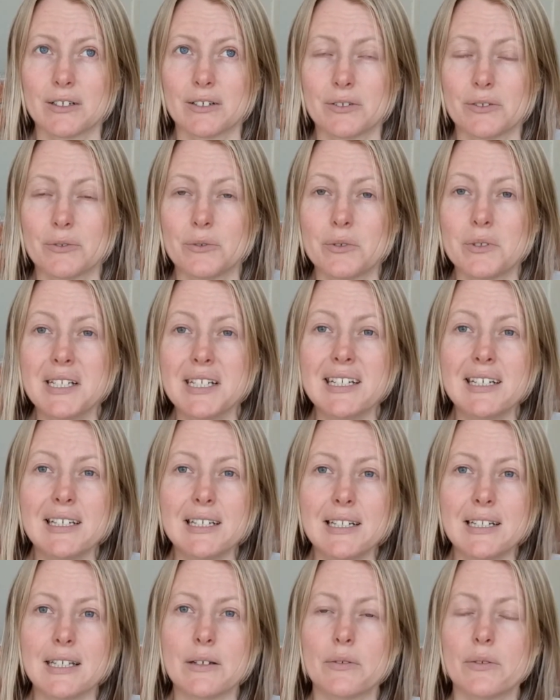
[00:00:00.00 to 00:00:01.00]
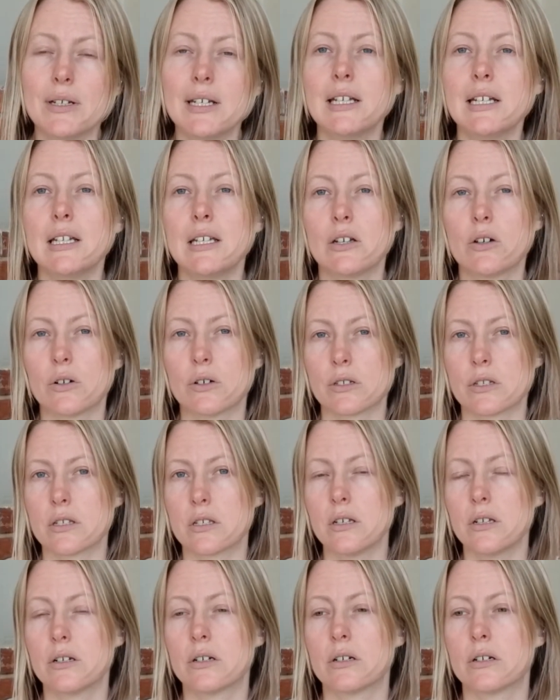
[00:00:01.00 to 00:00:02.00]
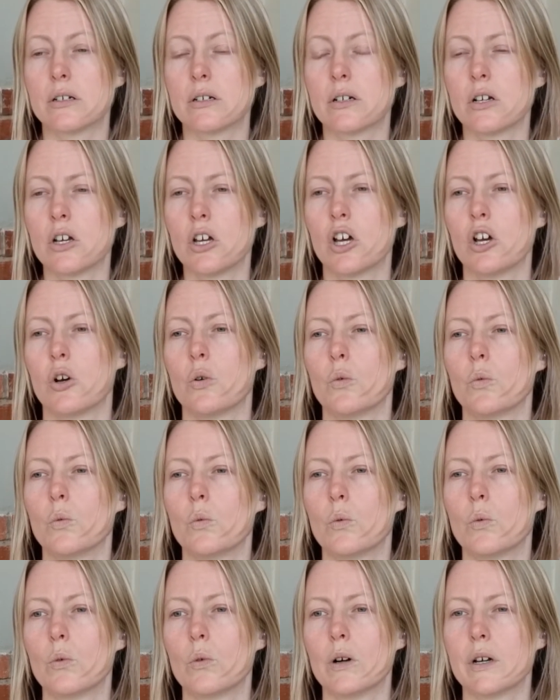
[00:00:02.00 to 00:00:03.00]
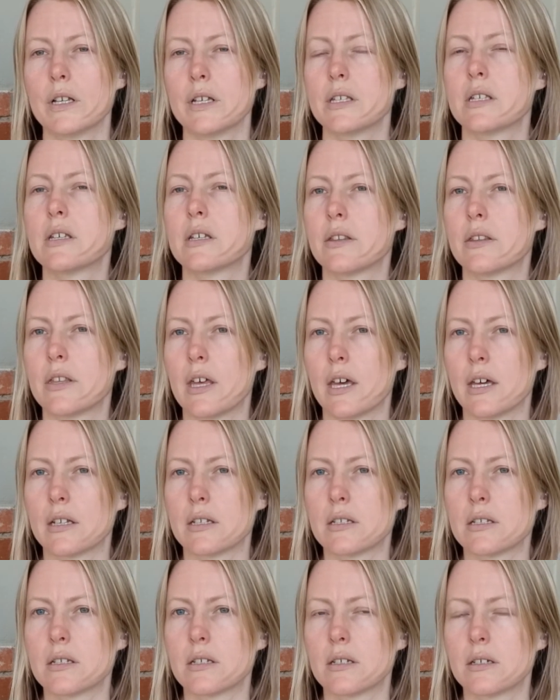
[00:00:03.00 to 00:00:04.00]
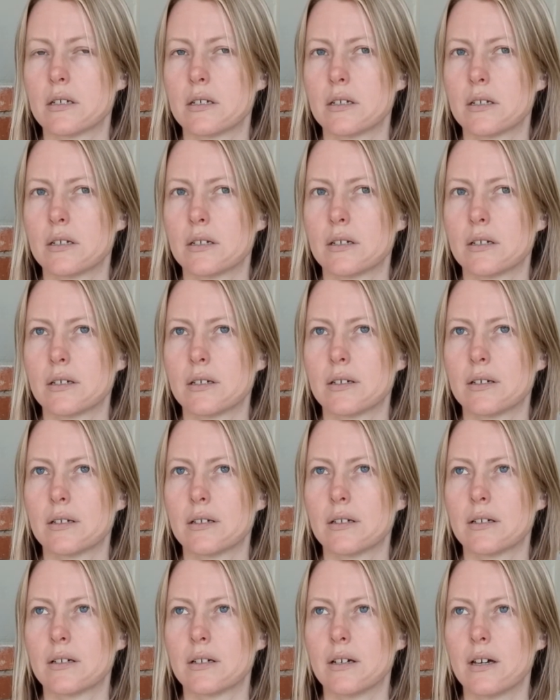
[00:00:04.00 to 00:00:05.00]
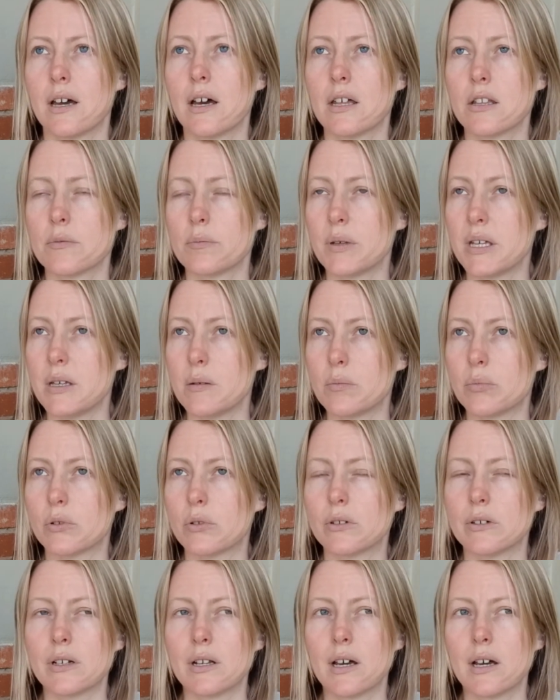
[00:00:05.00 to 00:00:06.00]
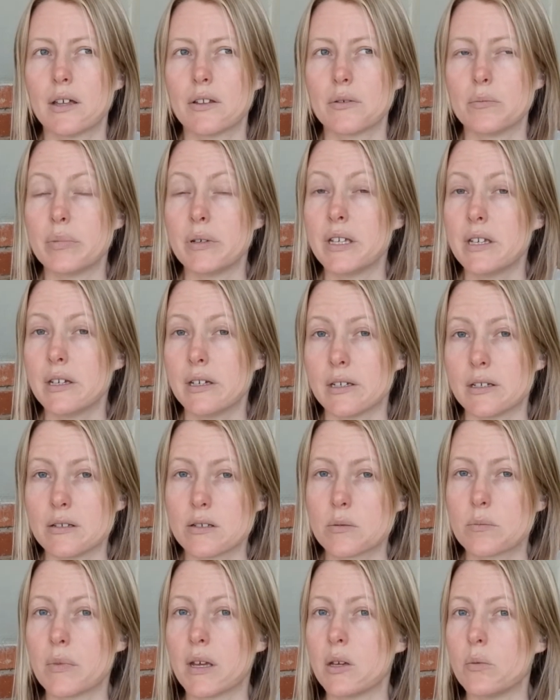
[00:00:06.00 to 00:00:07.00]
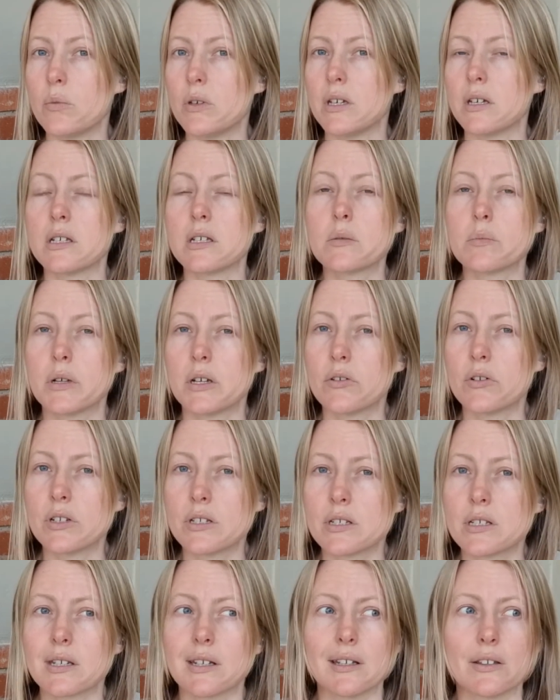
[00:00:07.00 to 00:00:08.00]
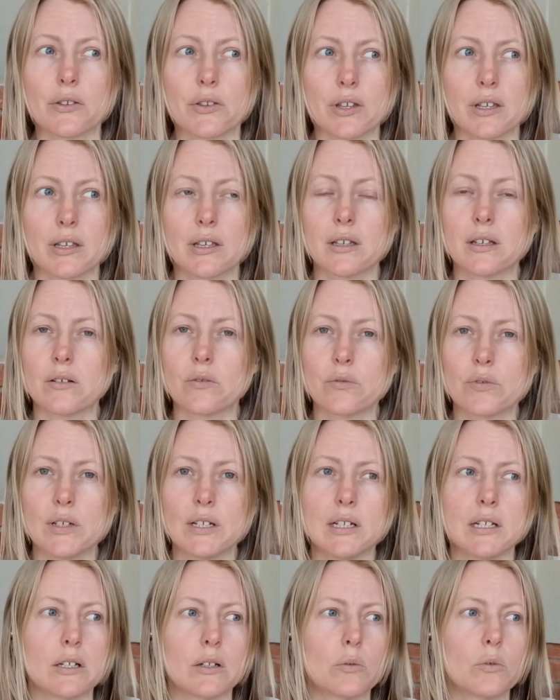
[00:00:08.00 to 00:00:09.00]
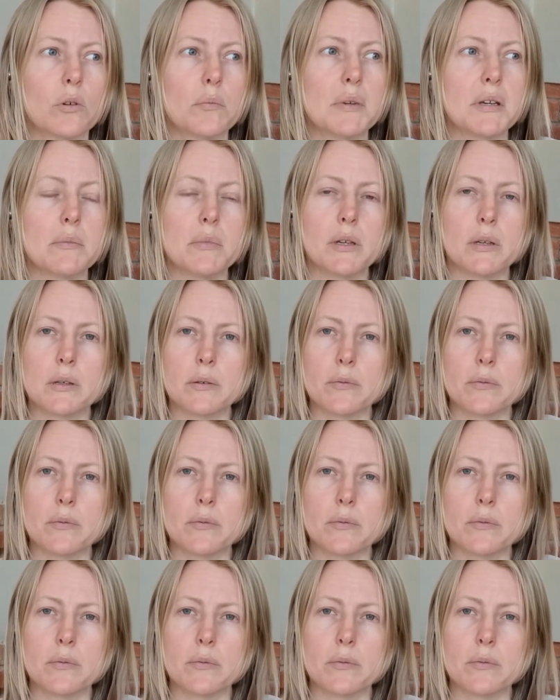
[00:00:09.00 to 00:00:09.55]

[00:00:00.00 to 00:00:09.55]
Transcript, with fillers: really, really consider what is it that other people and other beings may be experiencing and thinking and feeling, or maybe